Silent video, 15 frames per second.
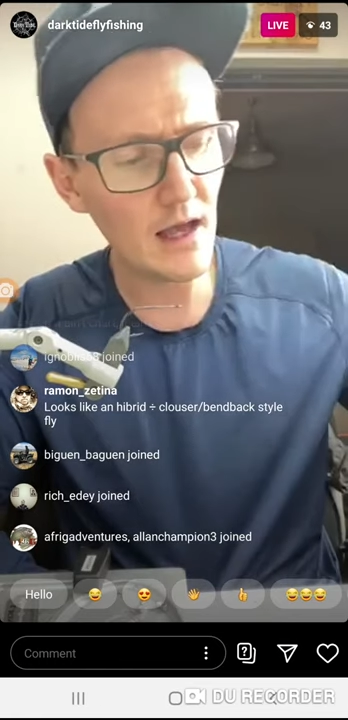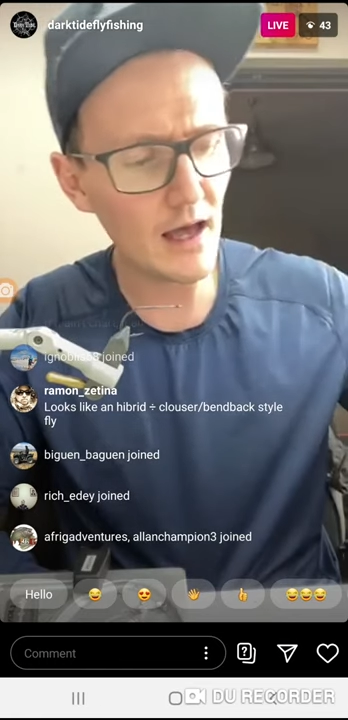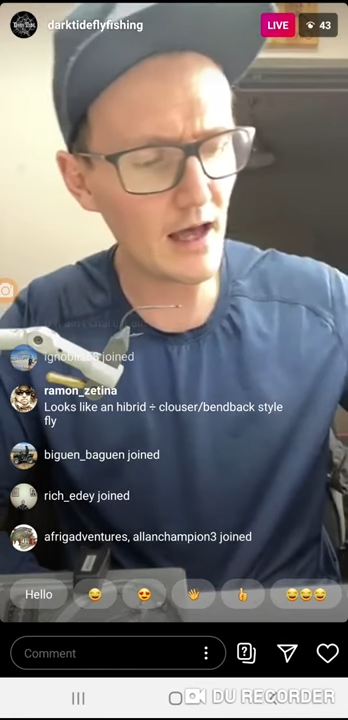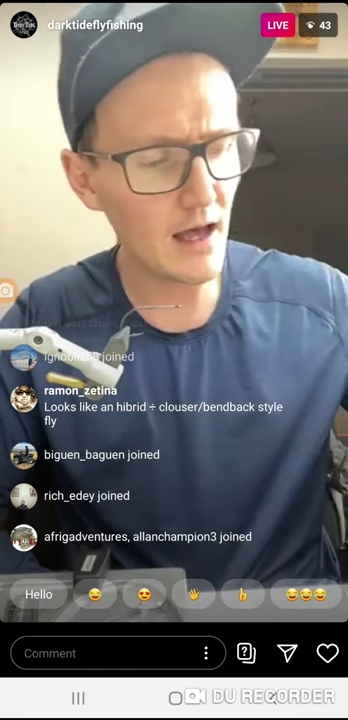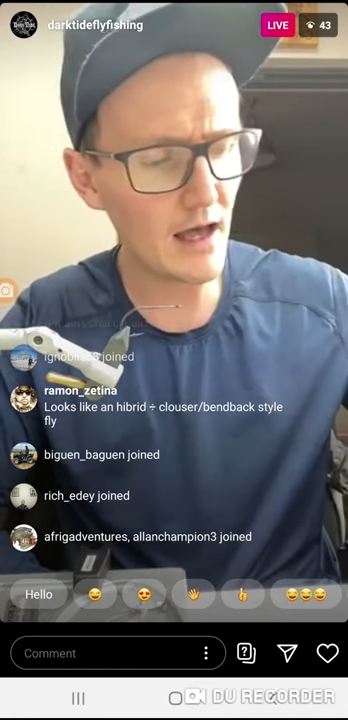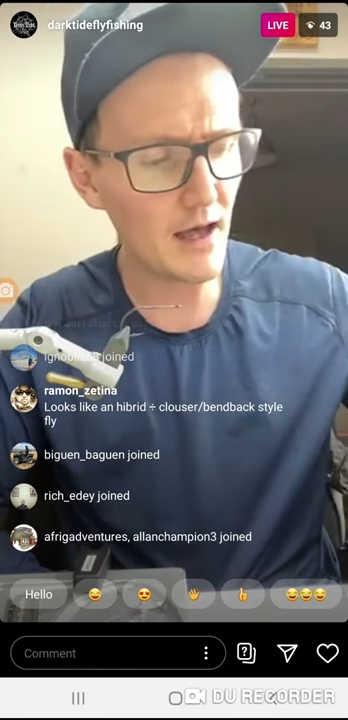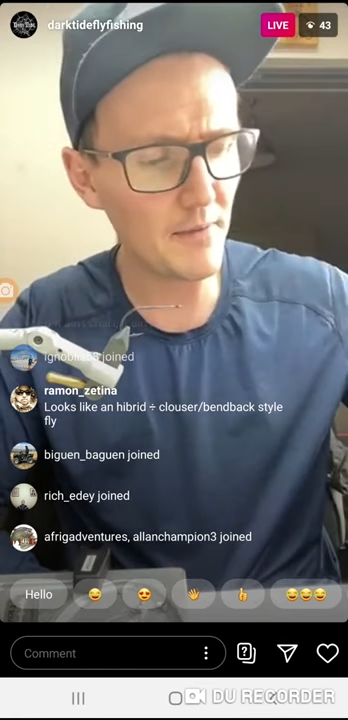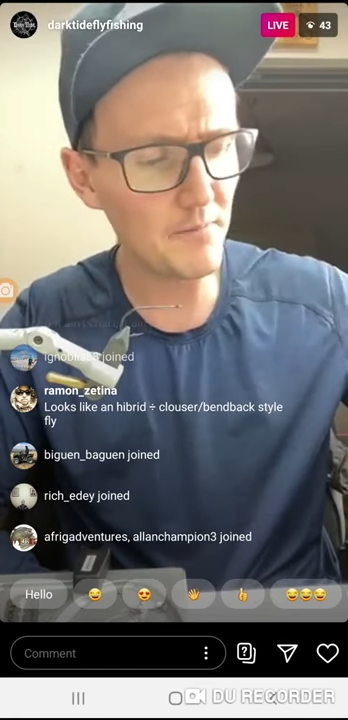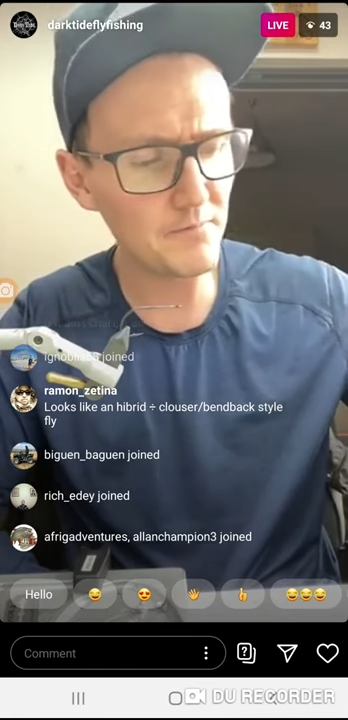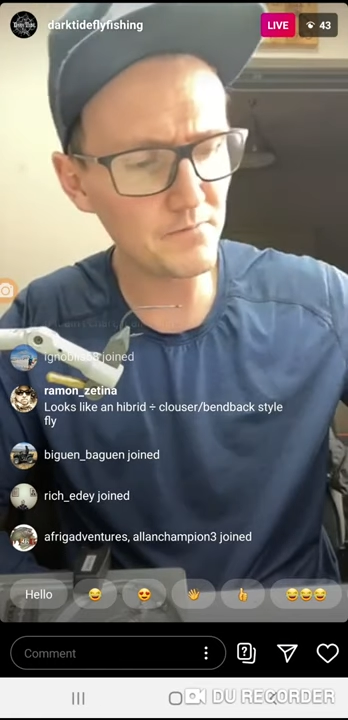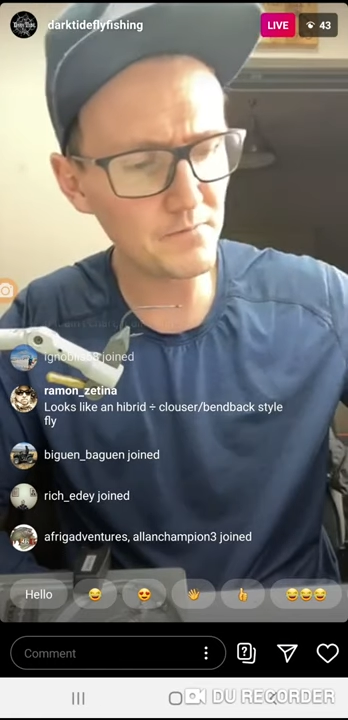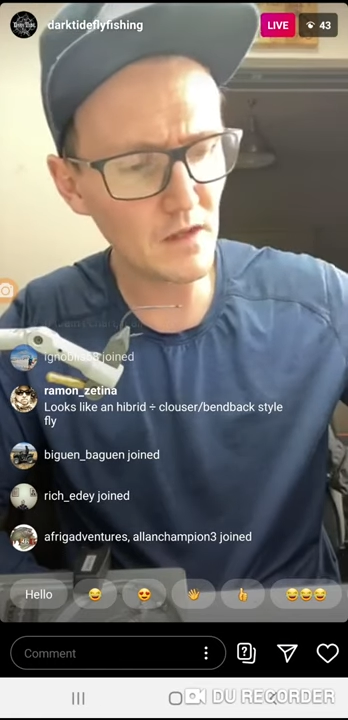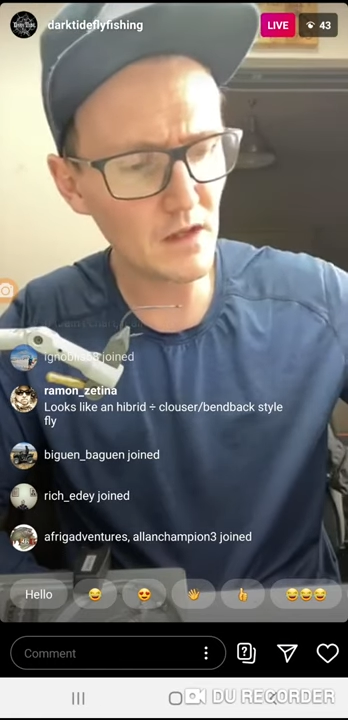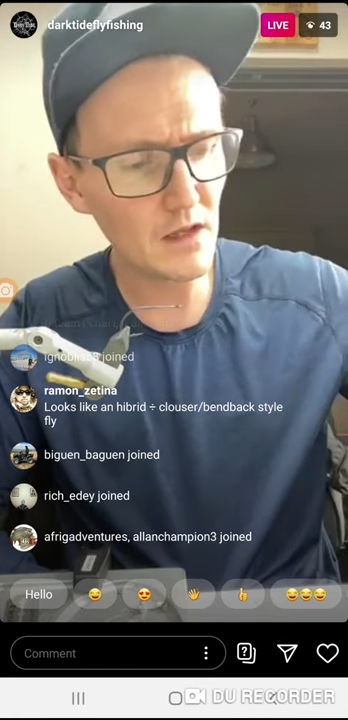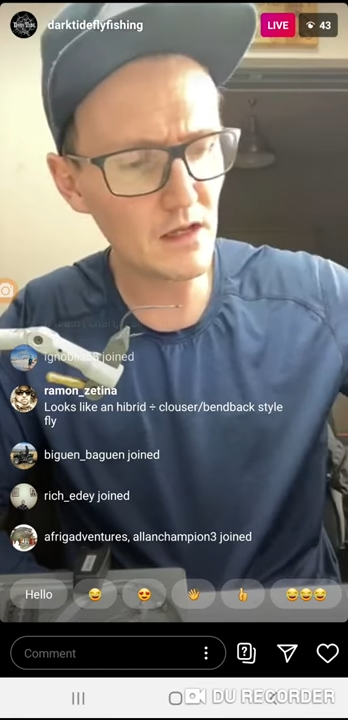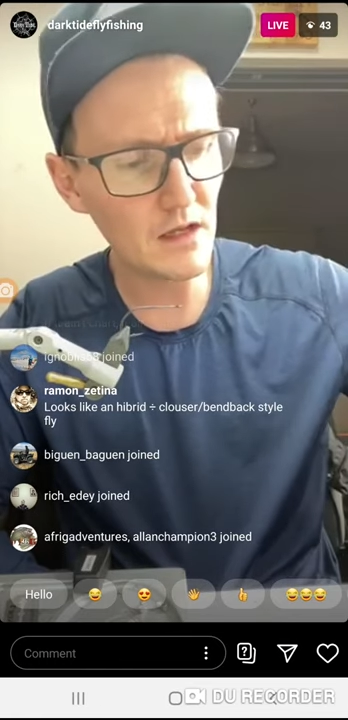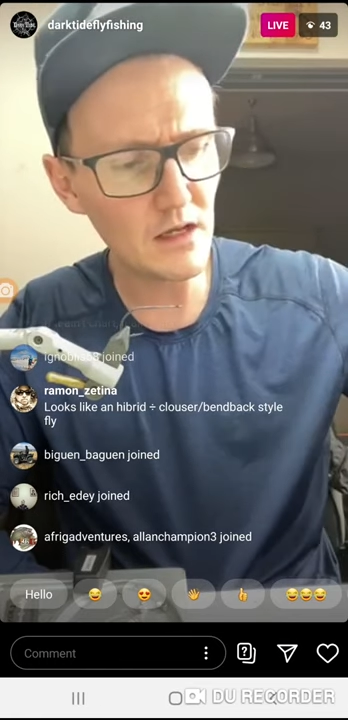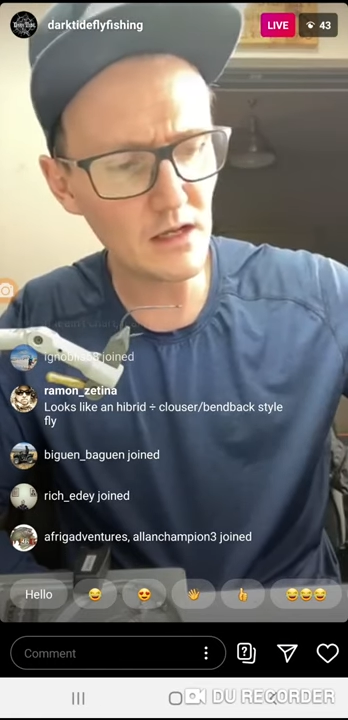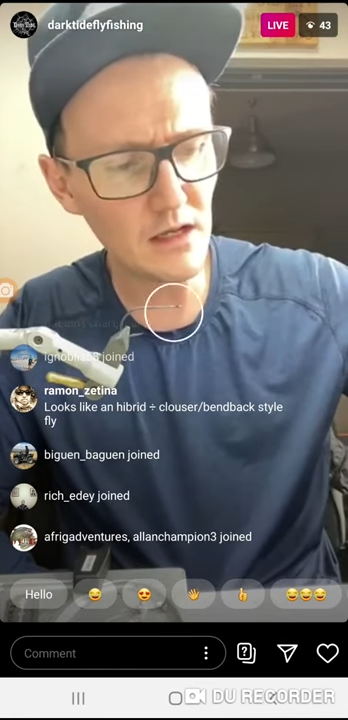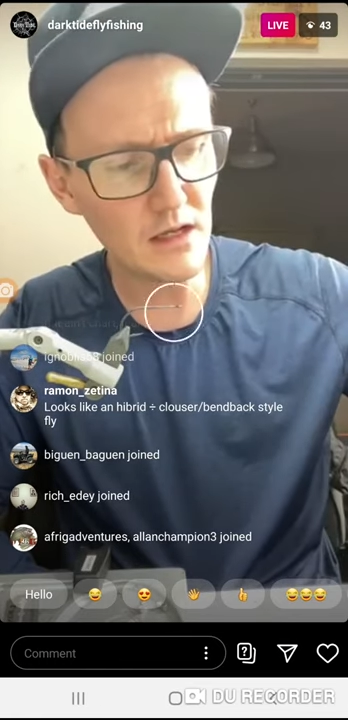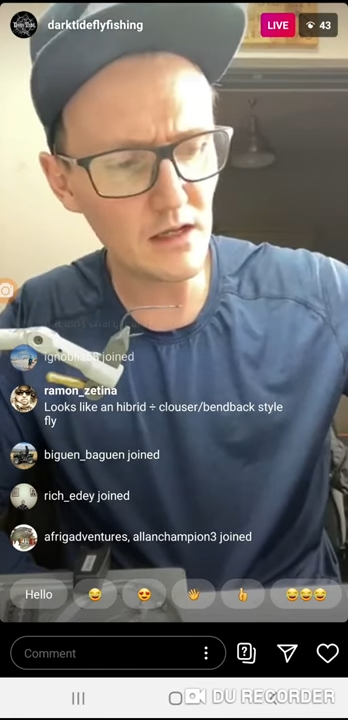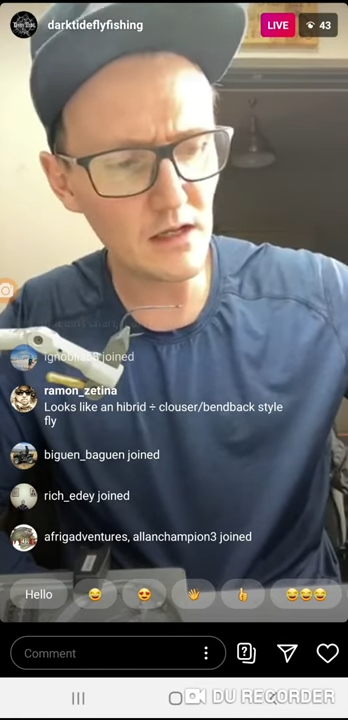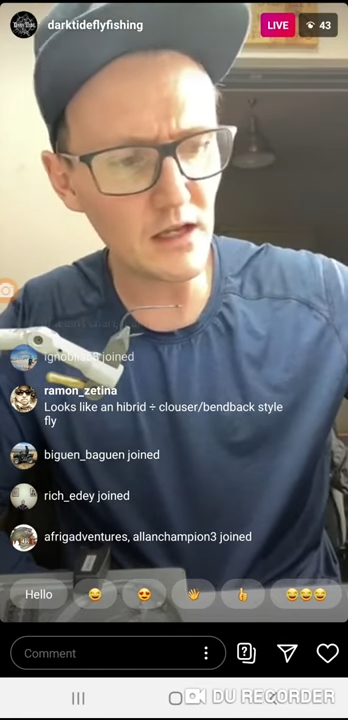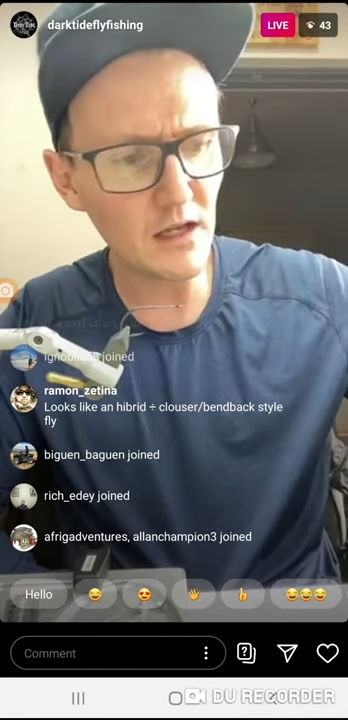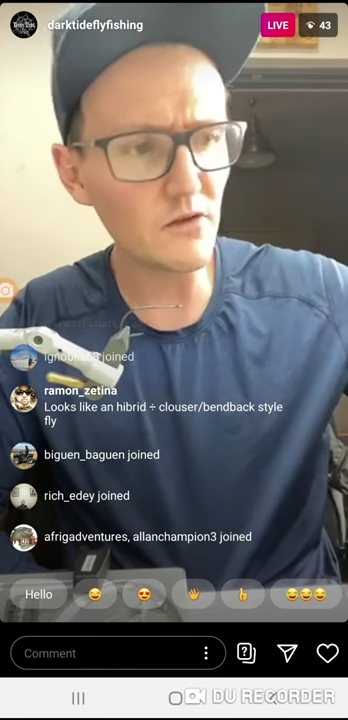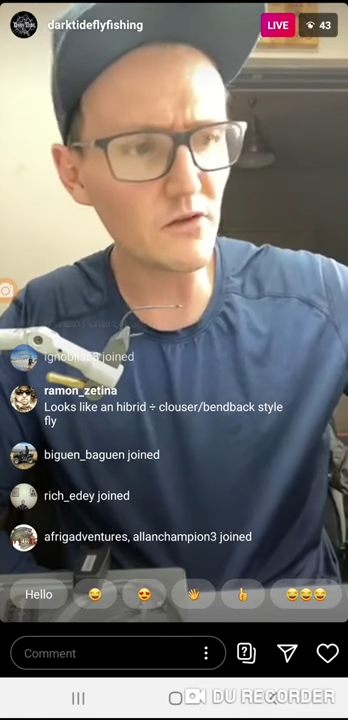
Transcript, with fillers: Um, here's